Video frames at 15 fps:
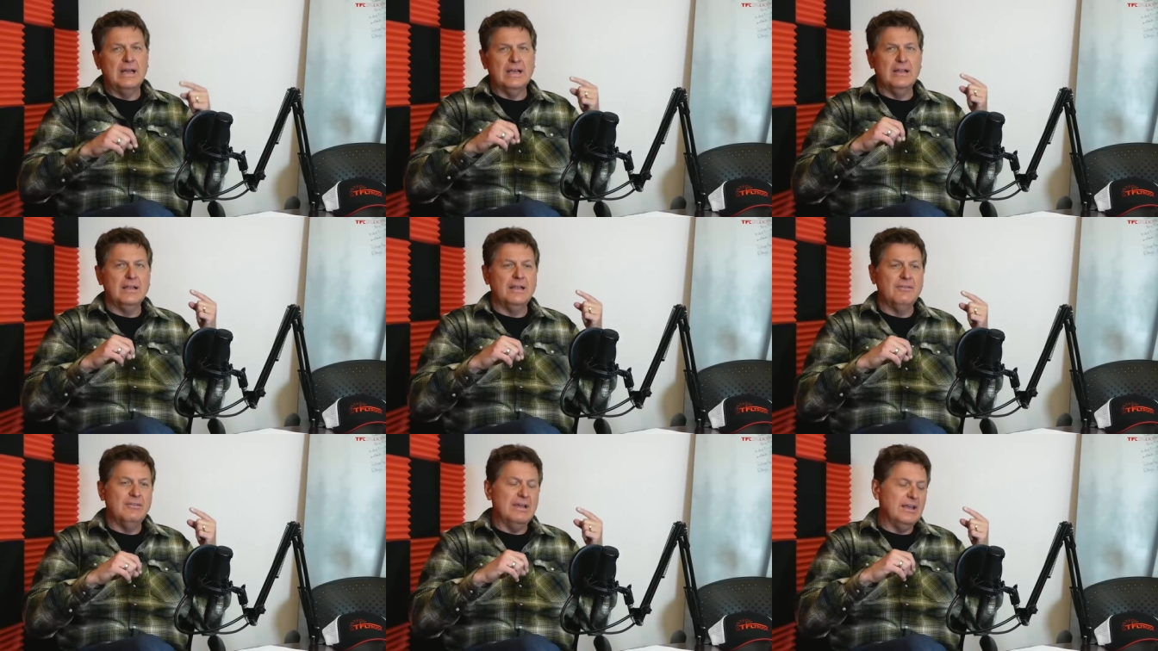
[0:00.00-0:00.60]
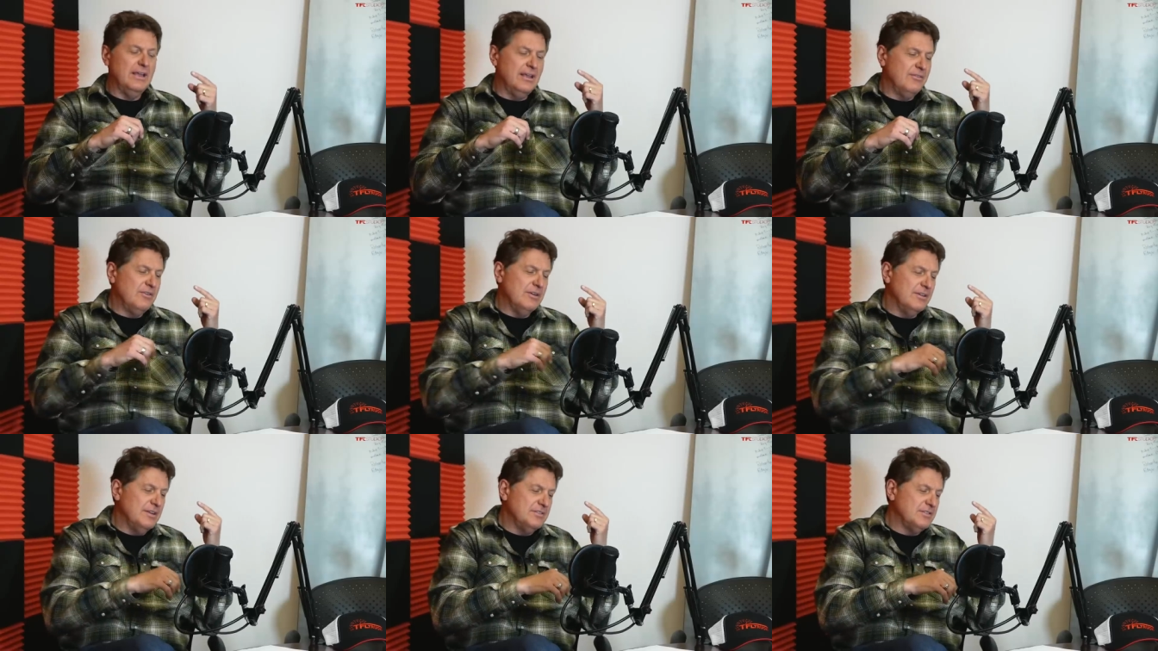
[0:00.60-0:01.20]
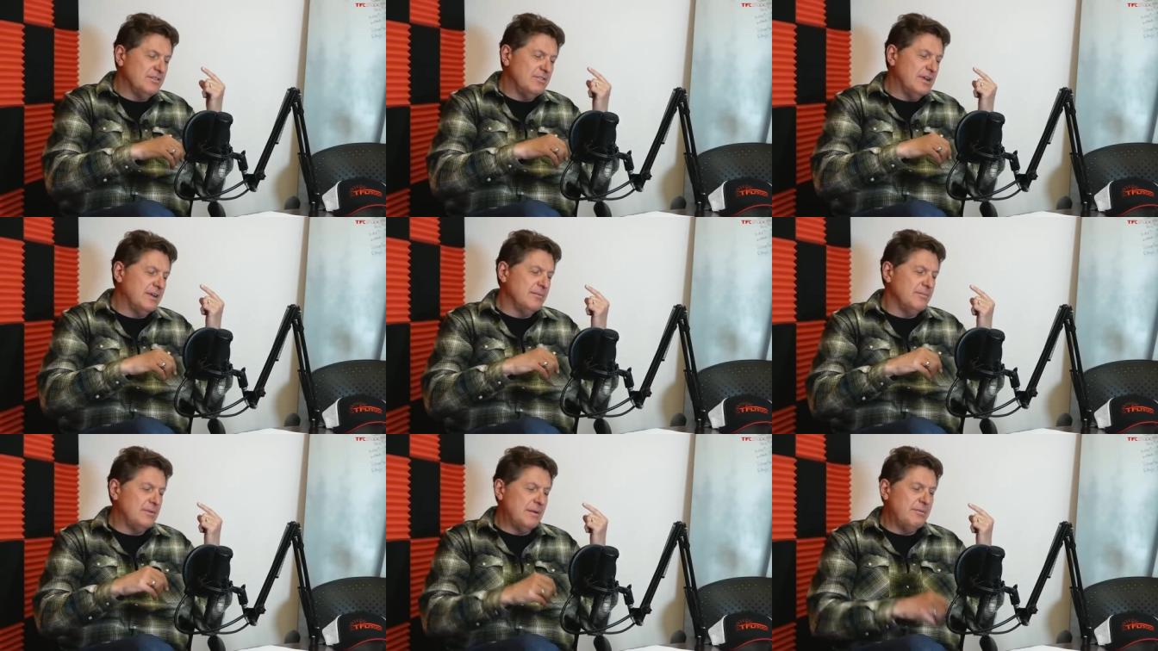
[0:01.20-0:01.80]
I can give you I can give you a list of
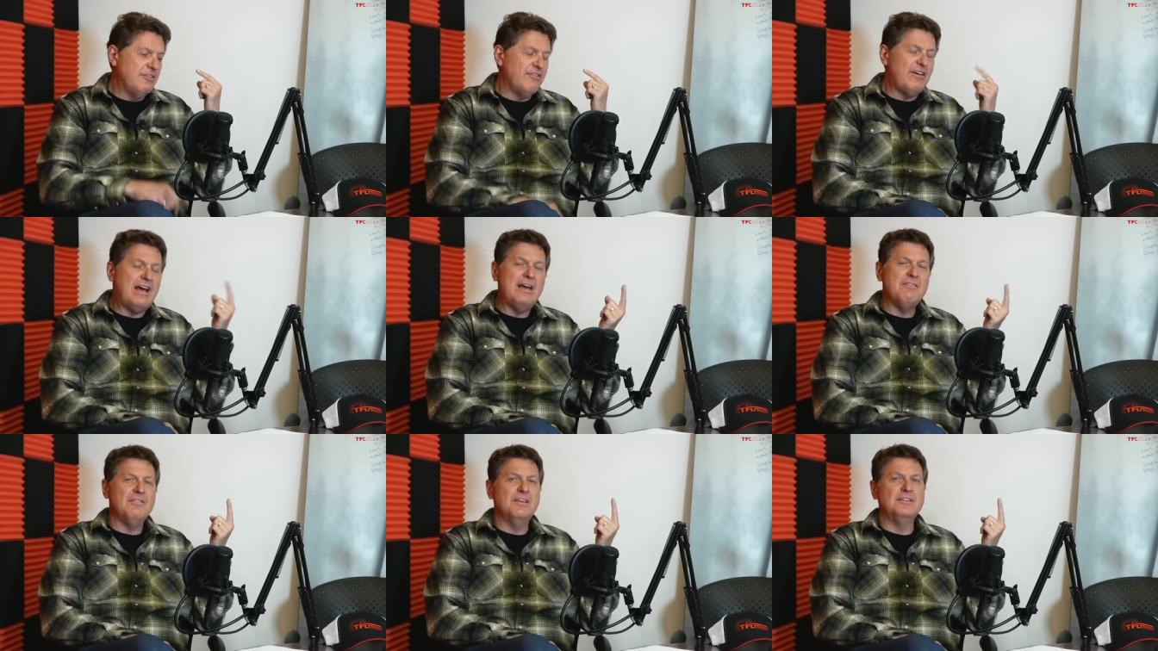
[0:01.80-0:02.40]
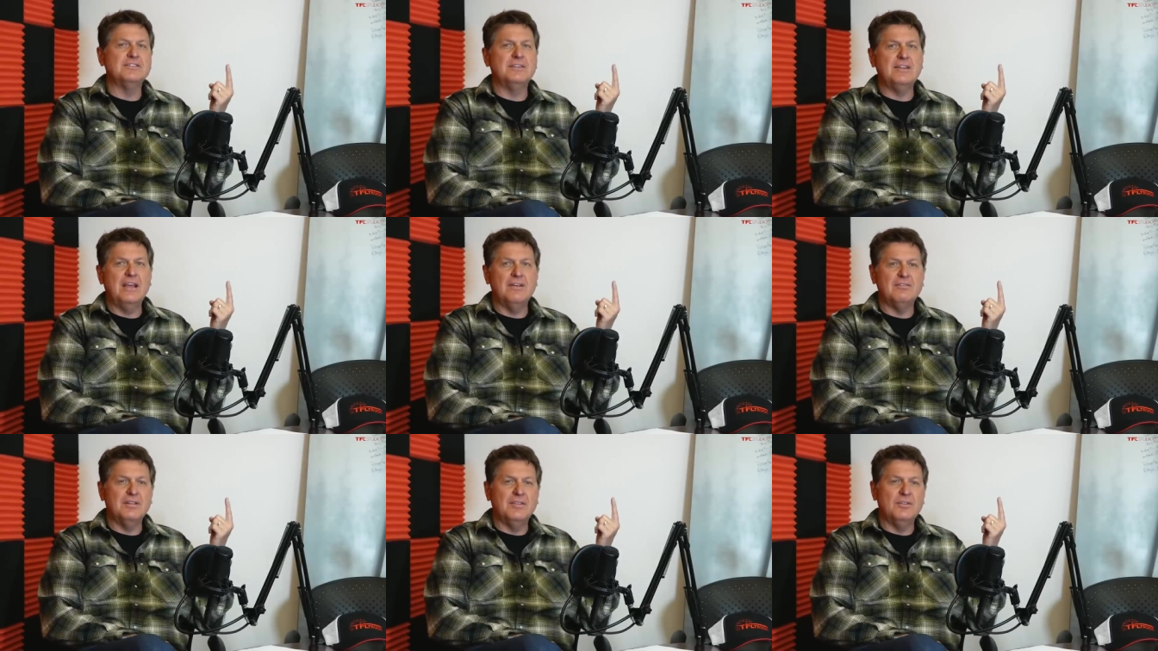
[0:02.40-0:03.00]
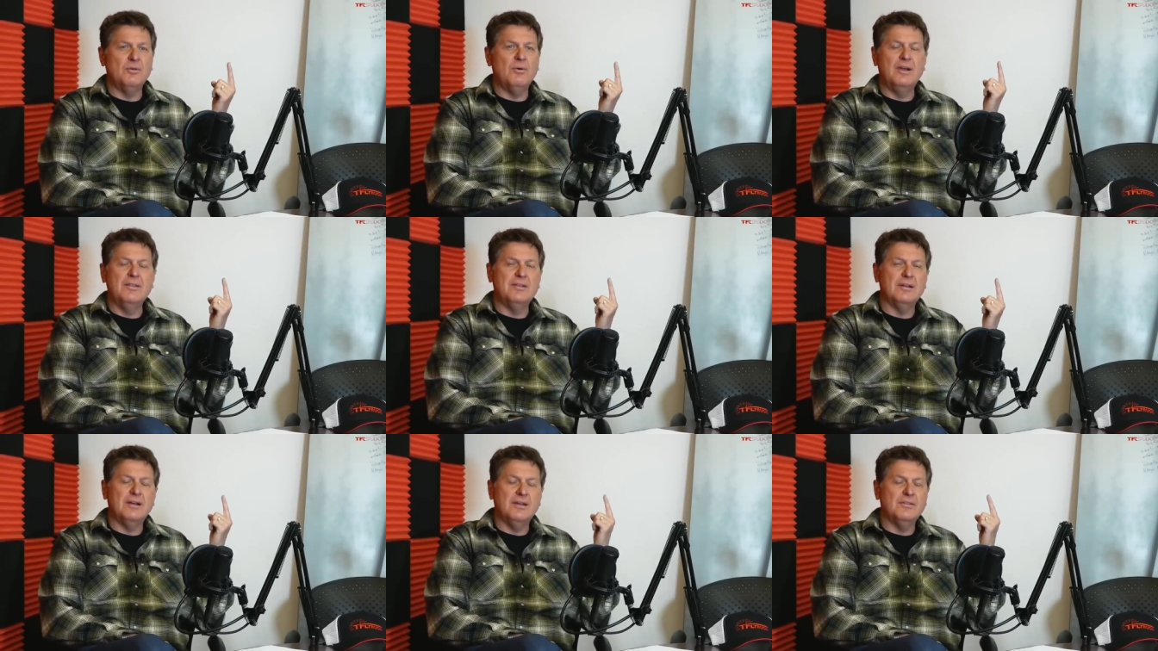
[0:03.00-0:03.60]
like probably five things that they have led the way
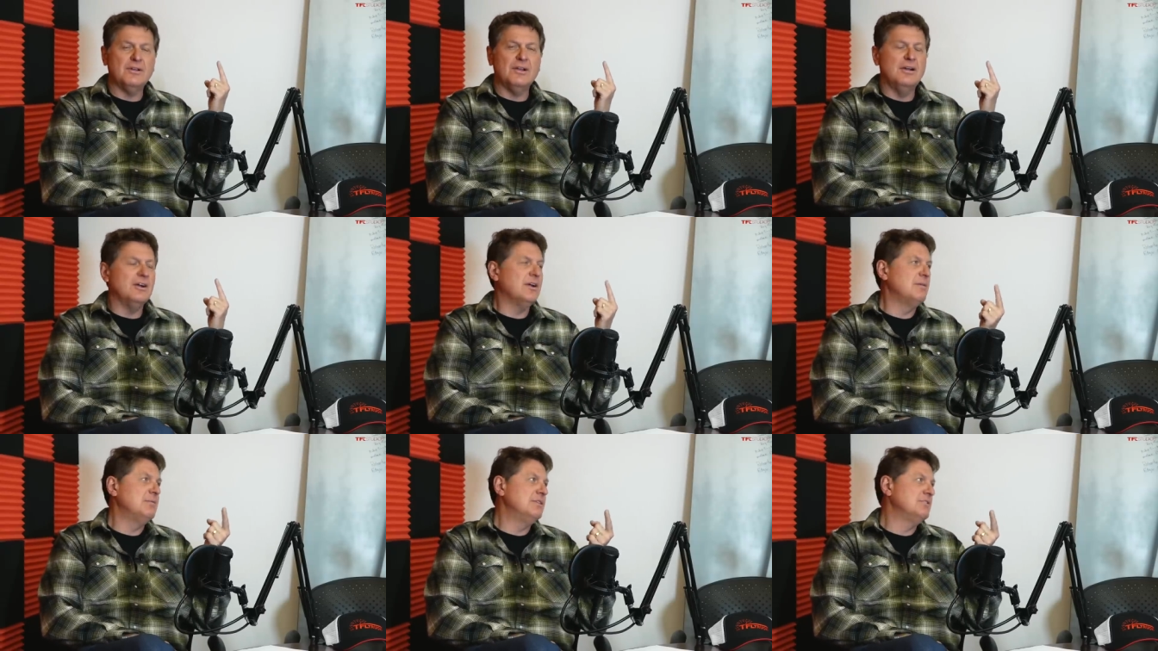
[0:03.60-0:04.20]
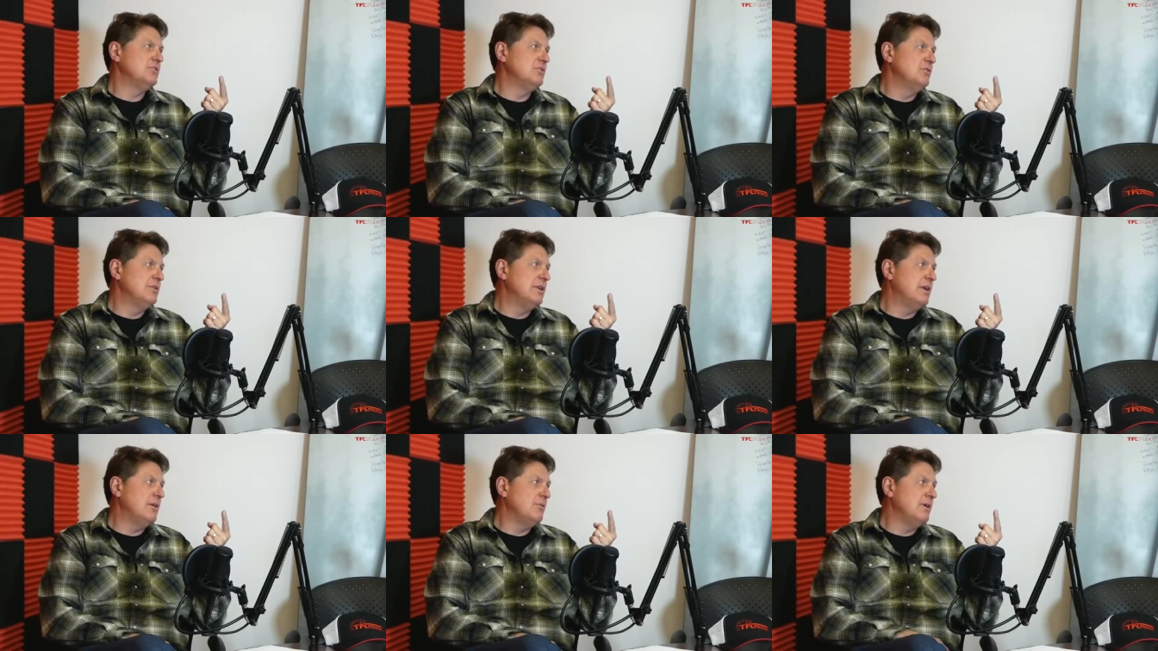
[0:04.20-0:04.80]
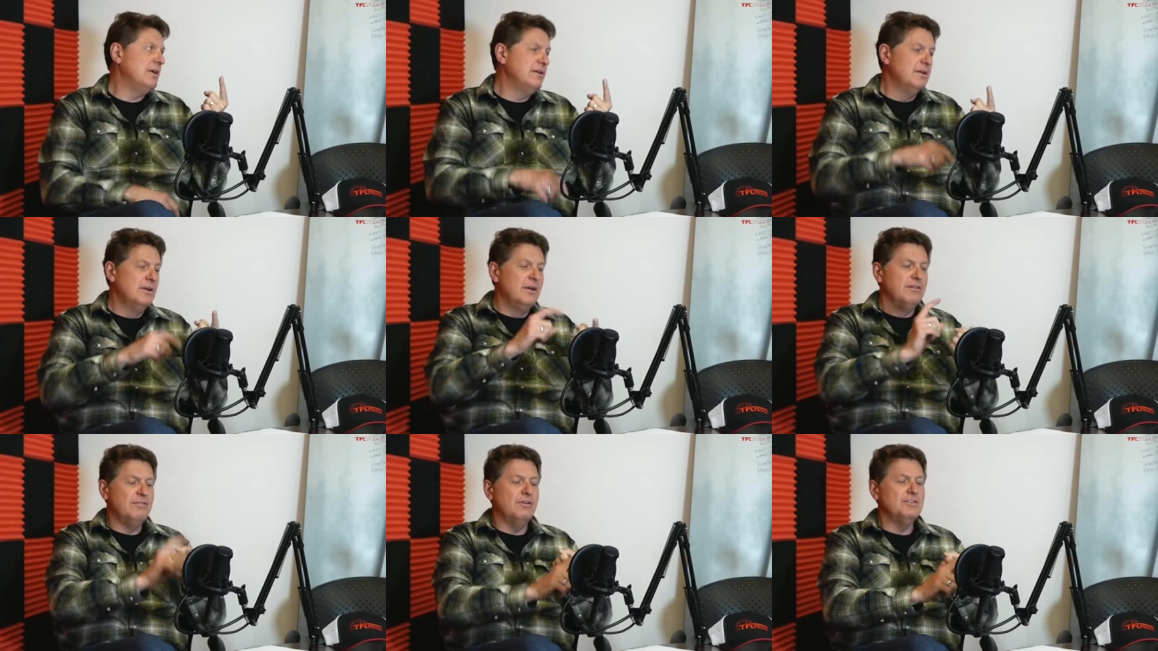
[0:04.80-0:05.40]
that other car companies are doing now. Right.
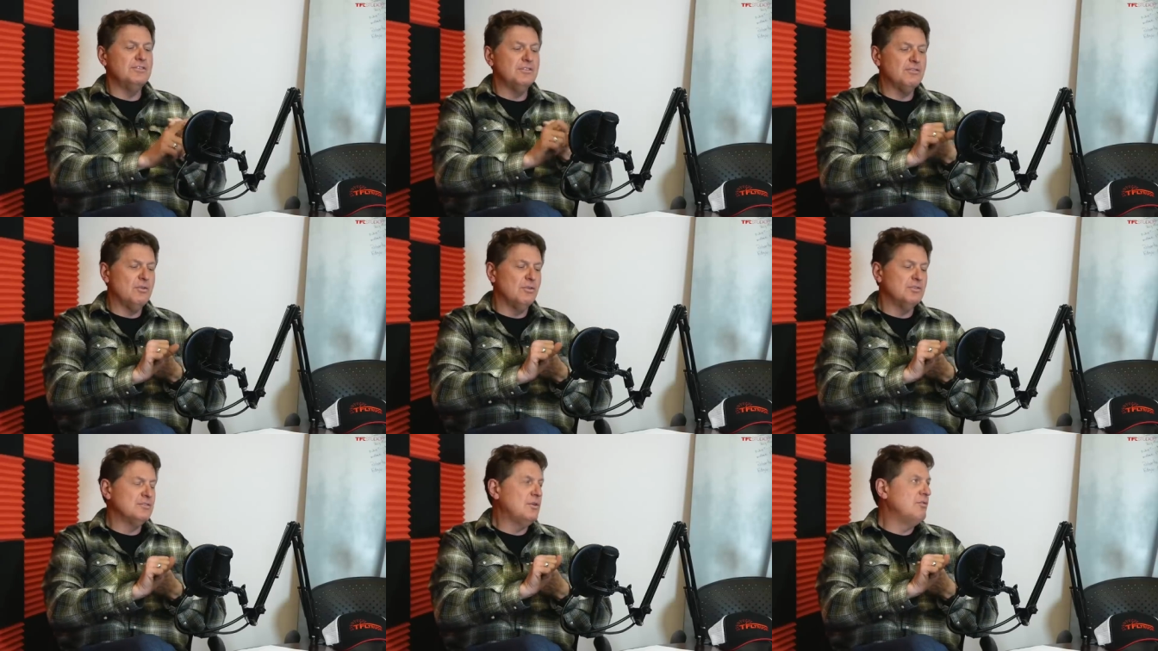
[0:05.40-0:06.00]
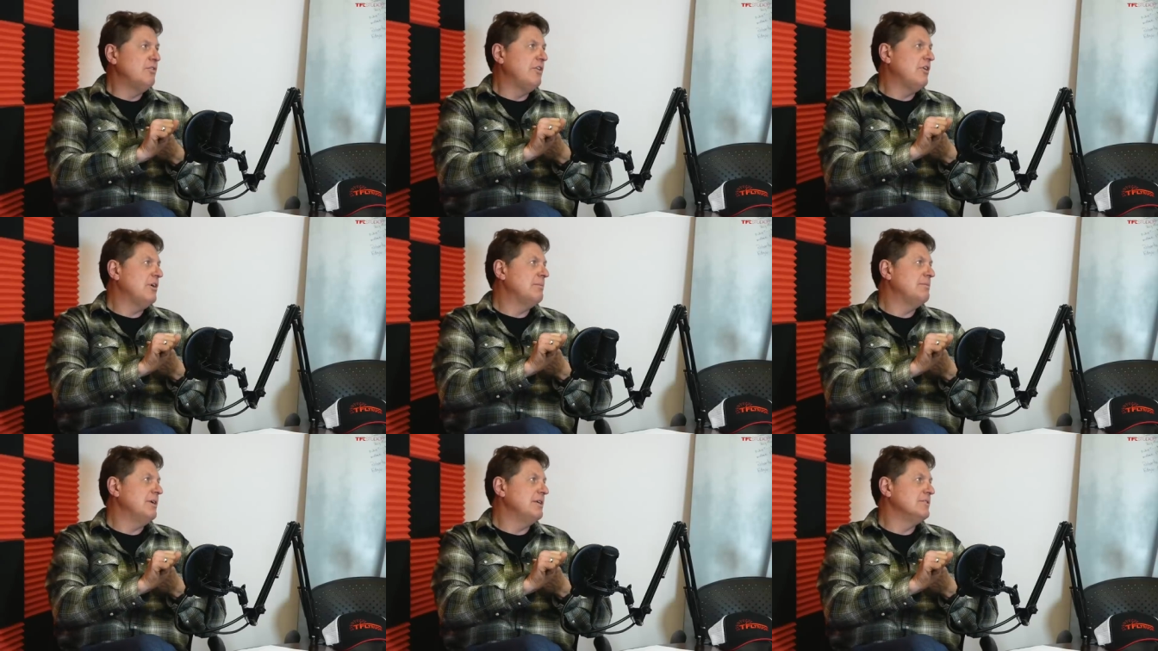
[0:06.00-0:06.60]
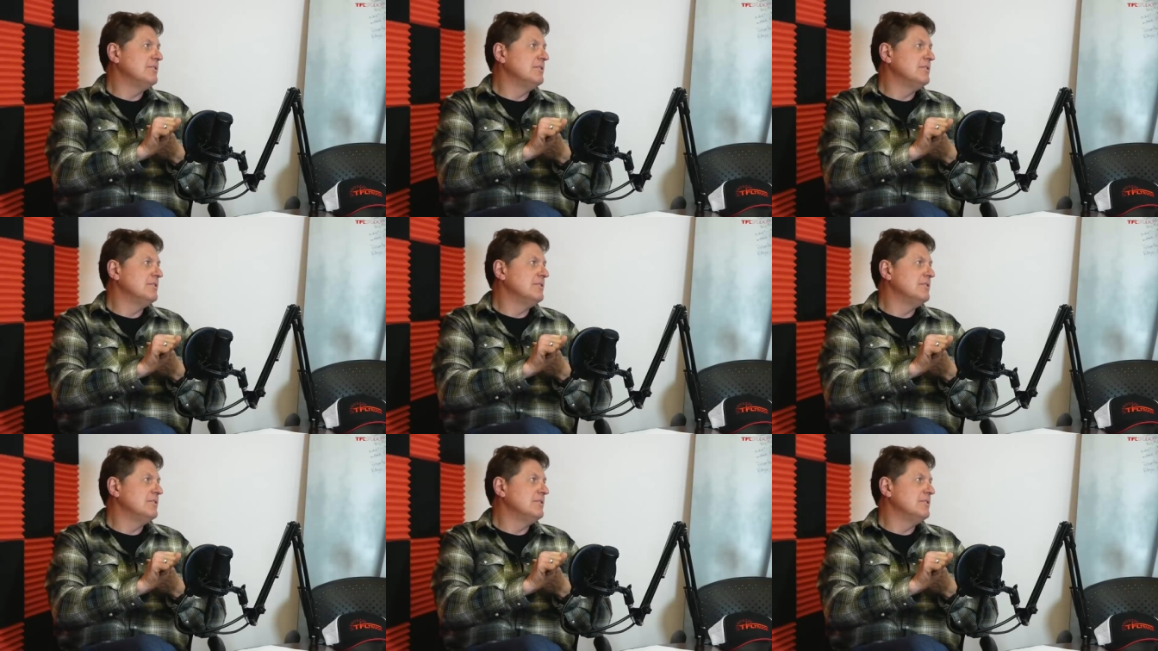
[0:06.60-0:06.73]
Hmm. First, of course, over-the-air updates.